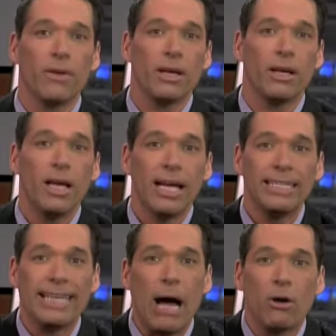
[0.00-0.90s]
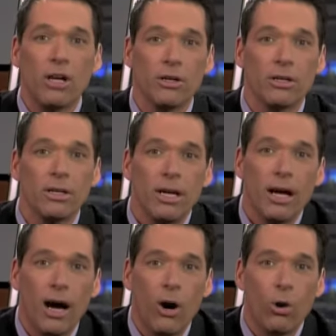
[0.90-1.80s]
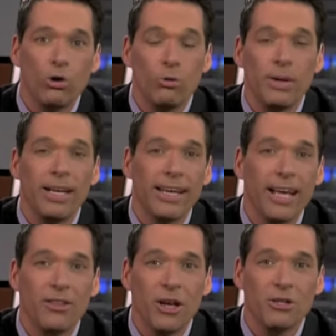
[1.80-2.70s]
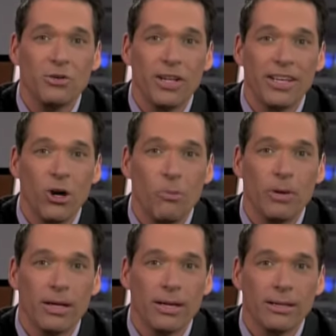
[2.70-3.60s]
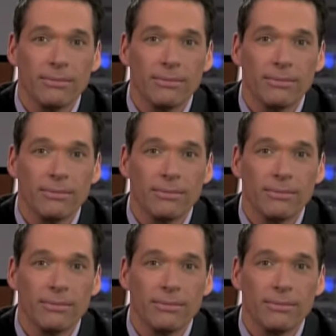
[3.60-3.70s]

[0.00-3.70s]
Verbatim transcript: giving Down Under a whole new meaning at the Australian Open?